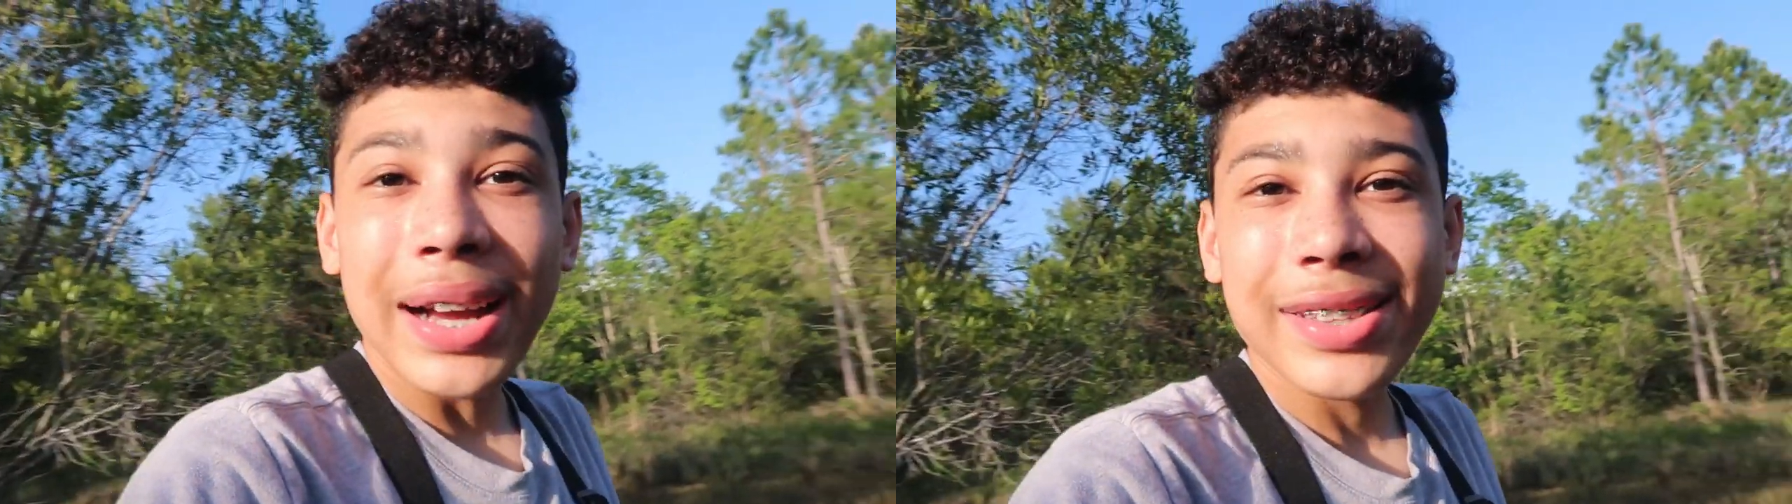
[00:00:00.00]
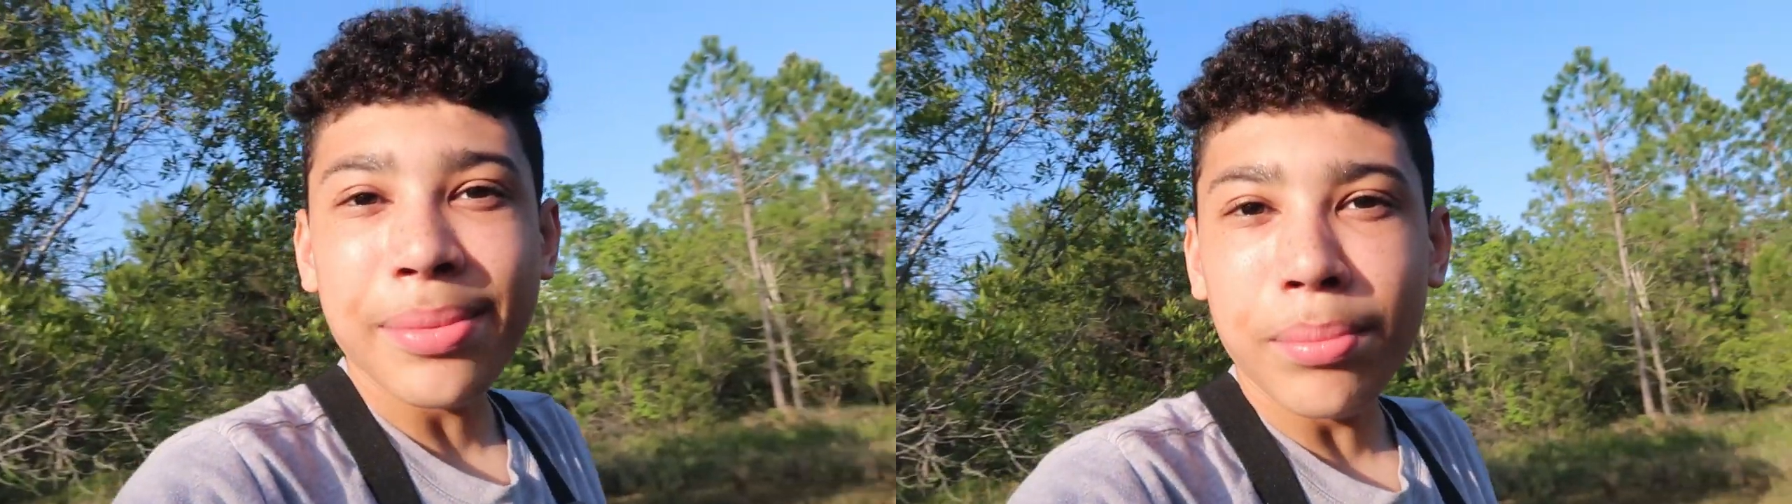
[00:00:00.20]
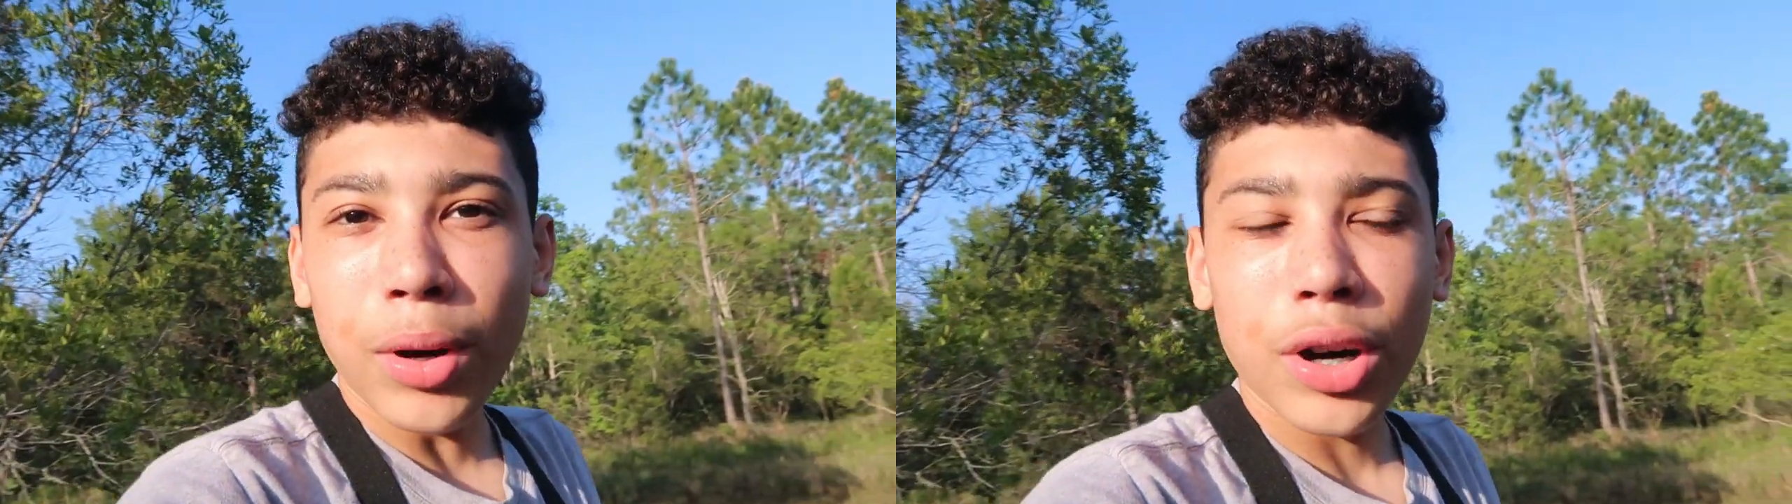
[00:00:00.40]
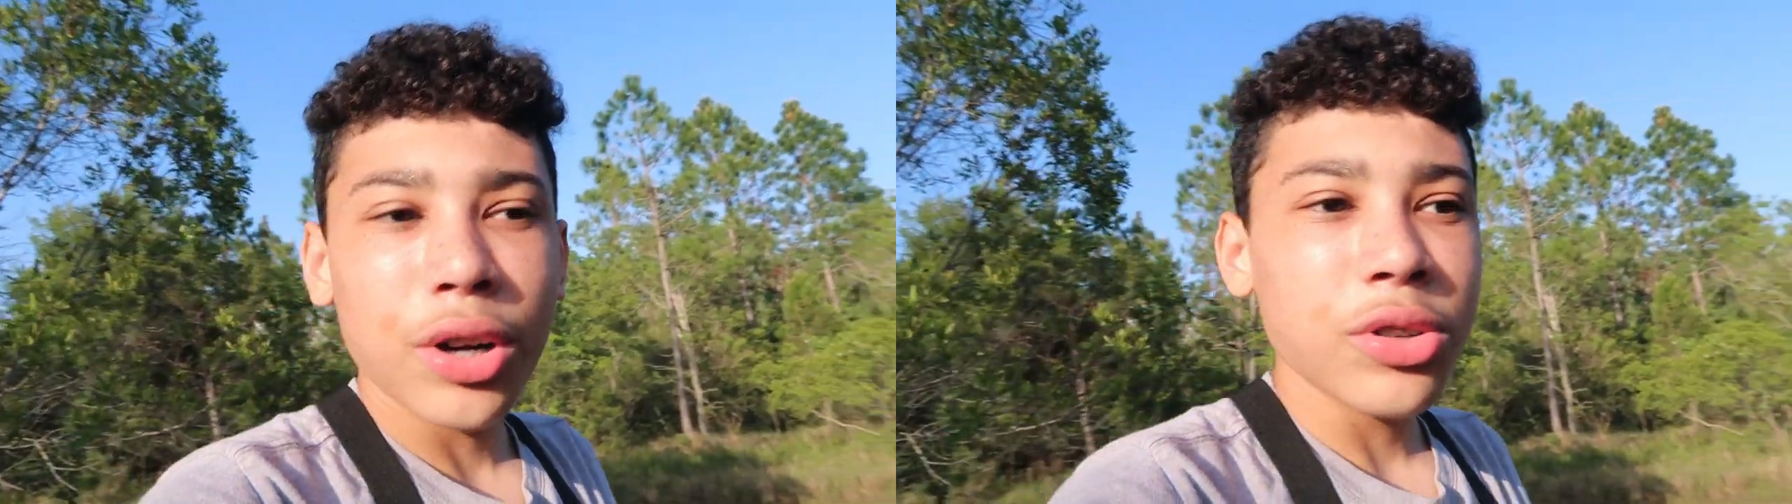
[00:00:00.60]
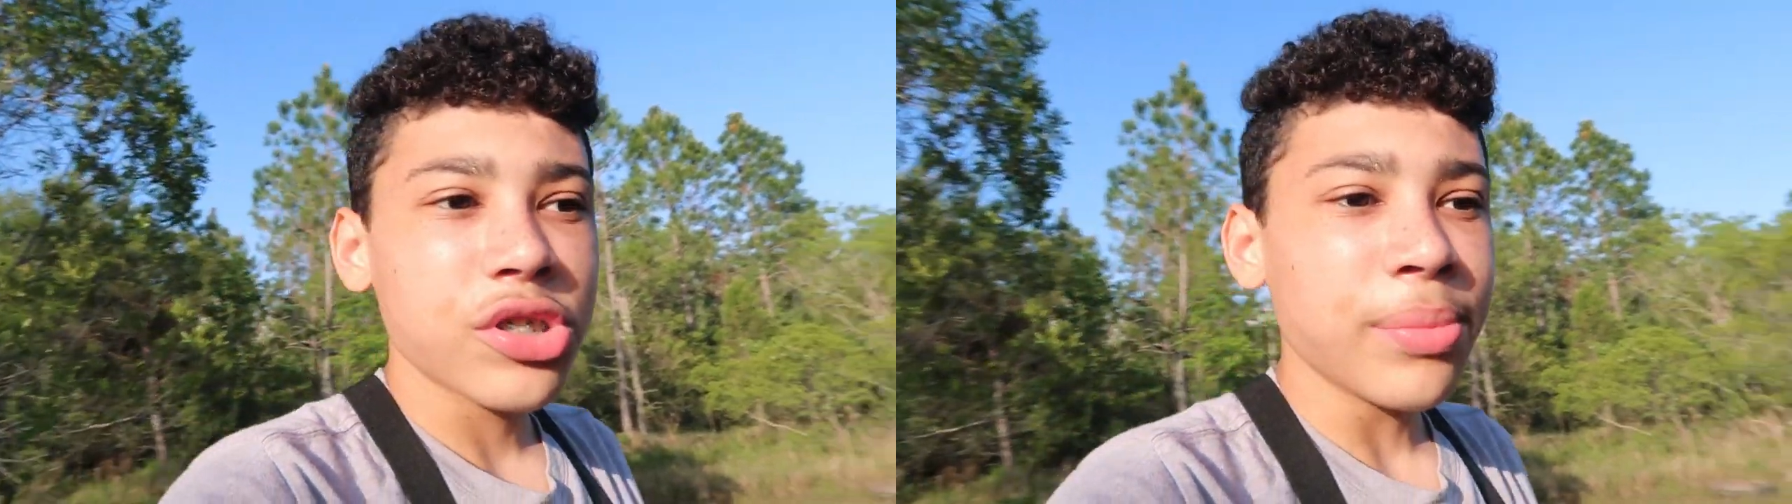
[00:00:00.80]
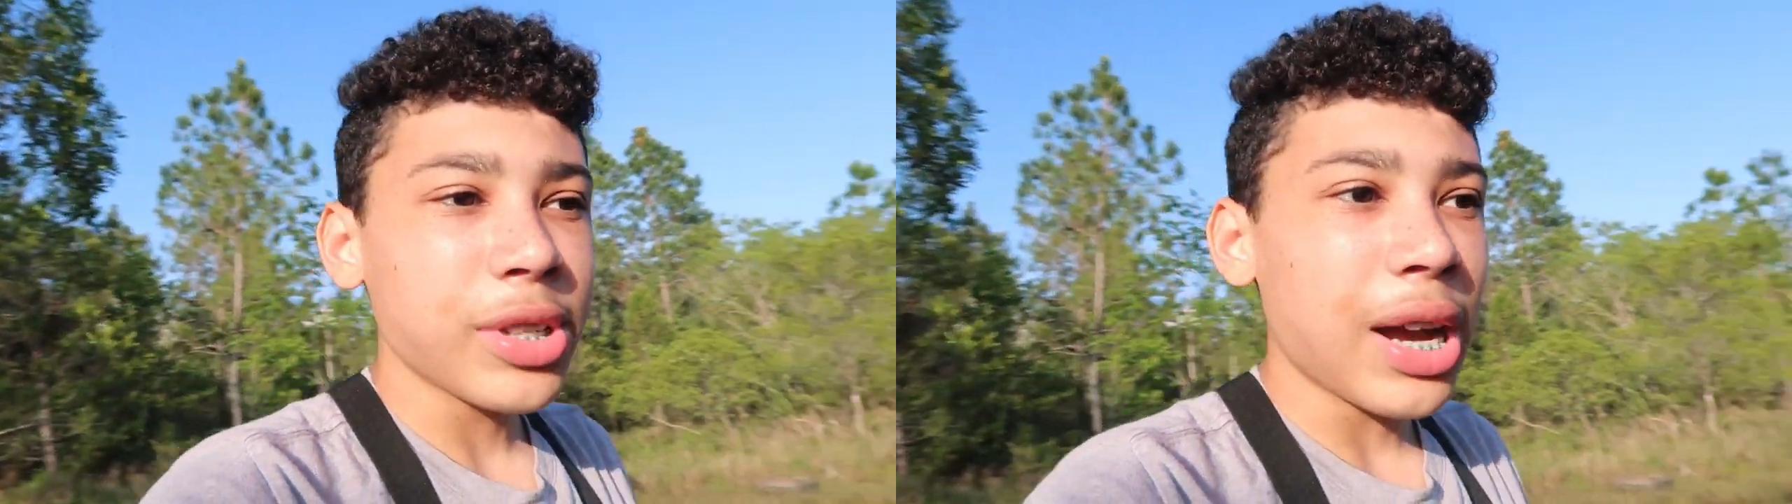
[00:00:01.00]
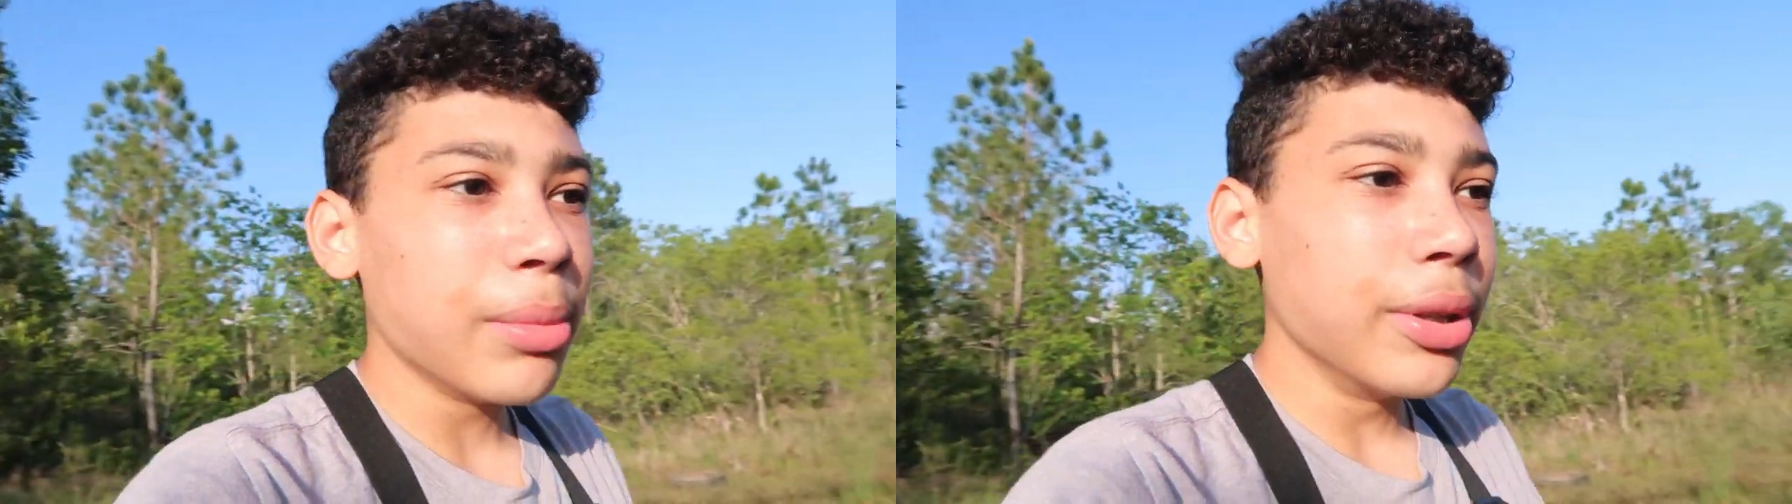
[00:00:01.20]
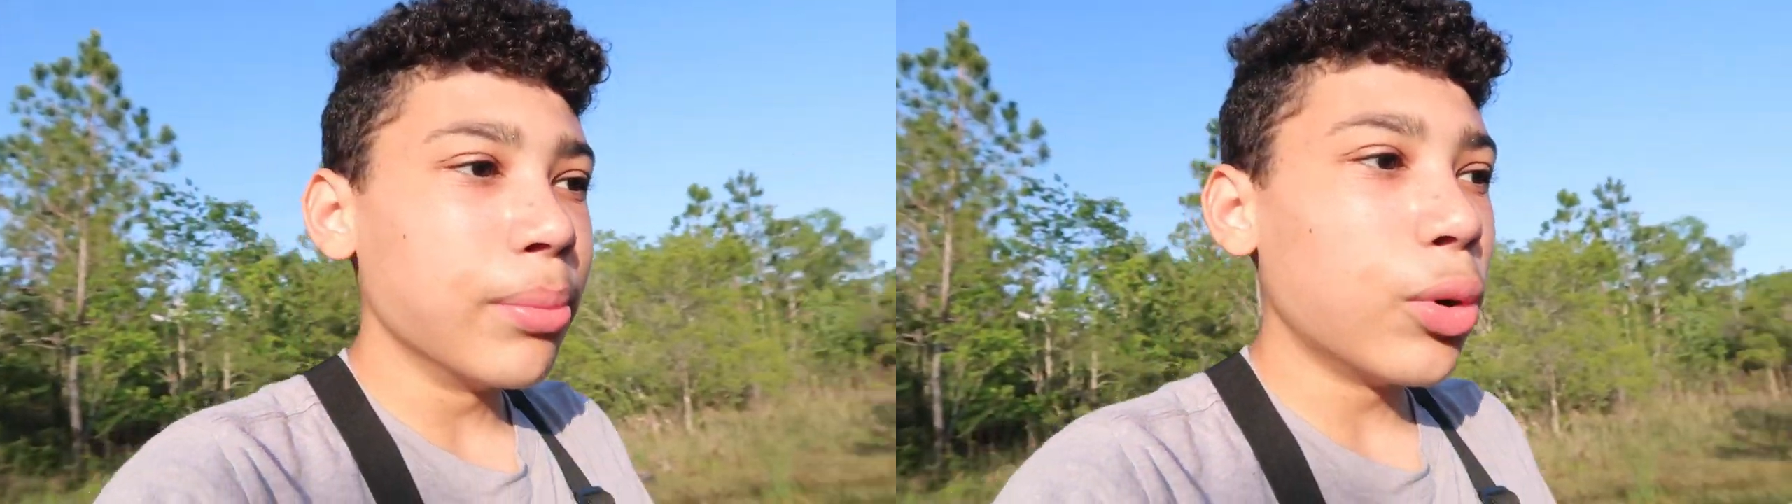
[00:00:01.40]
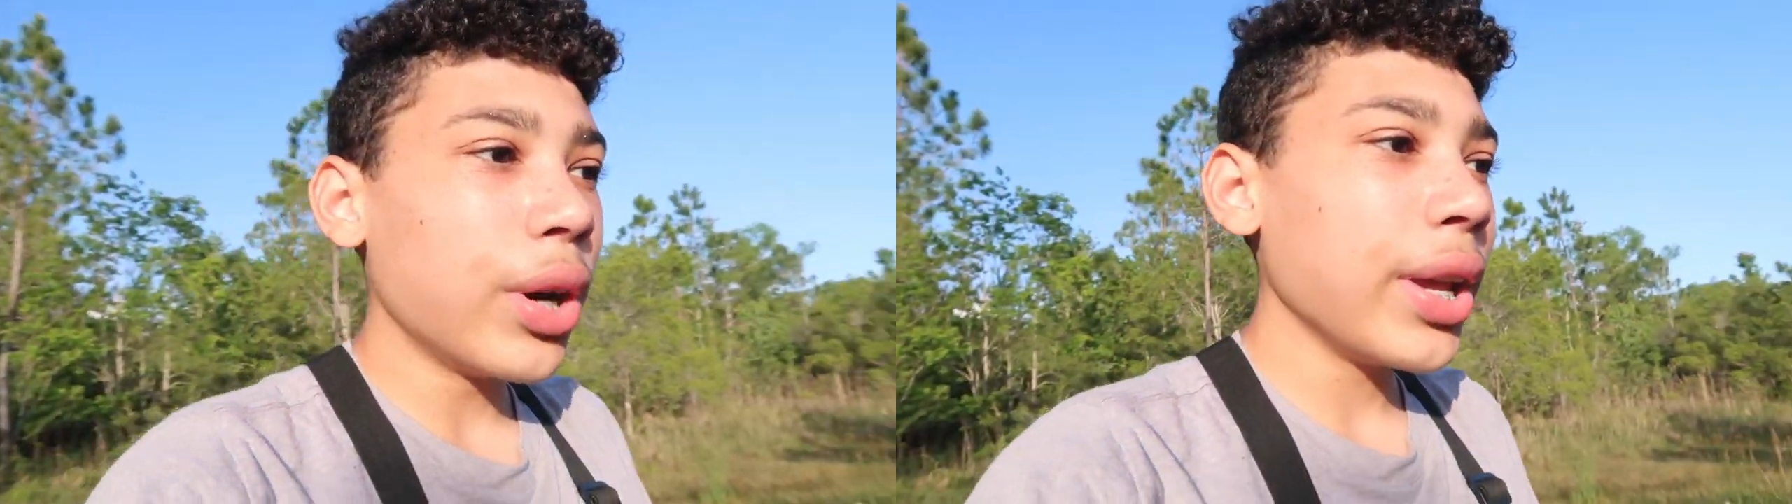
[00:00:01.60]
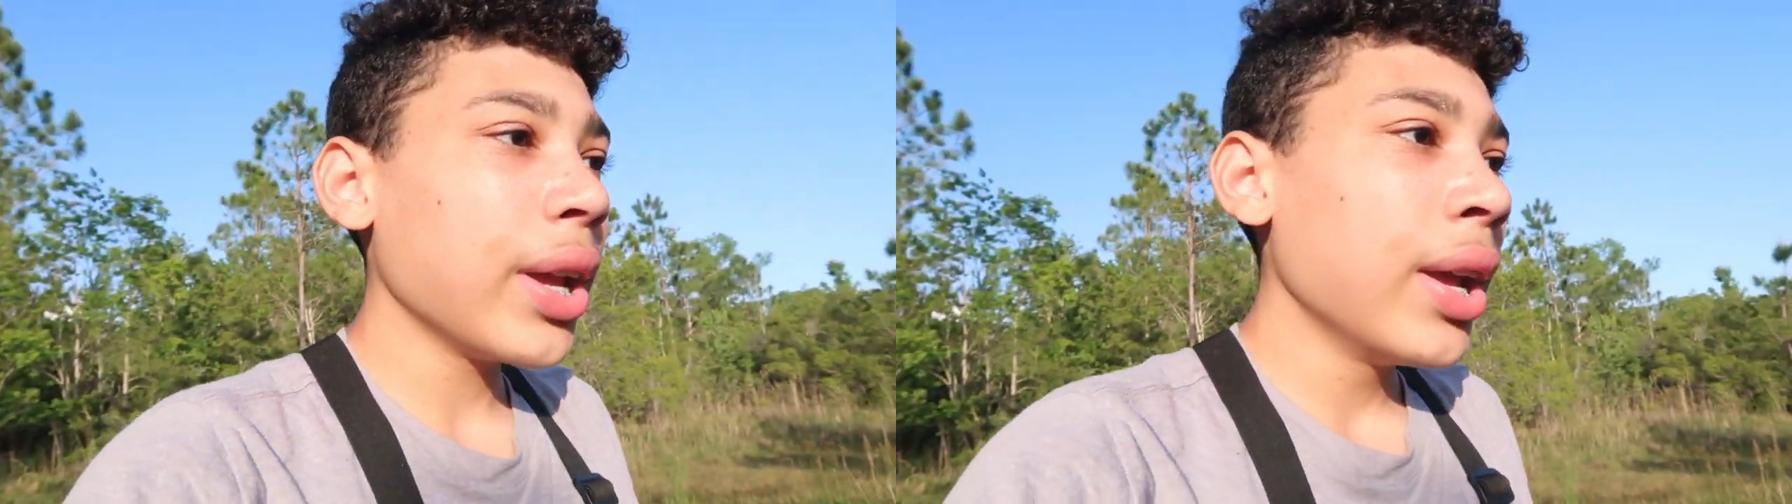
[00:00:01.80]
back tomorrow sometime in the
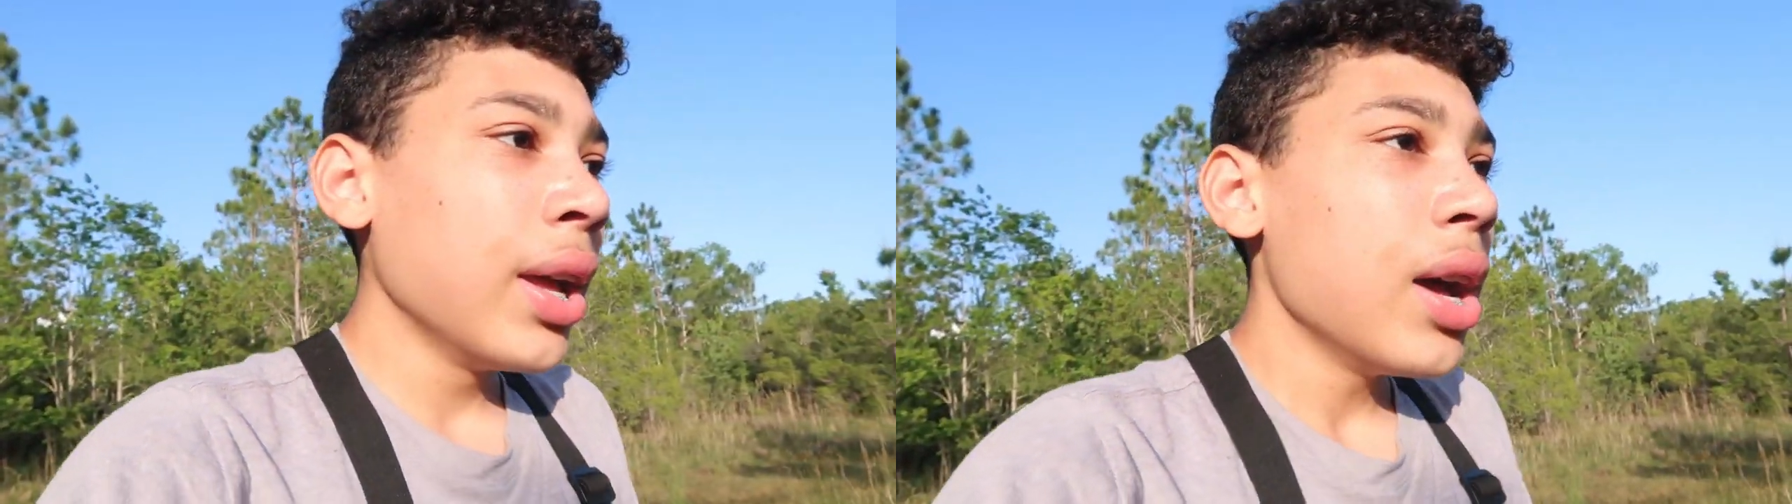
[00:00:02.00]
morning,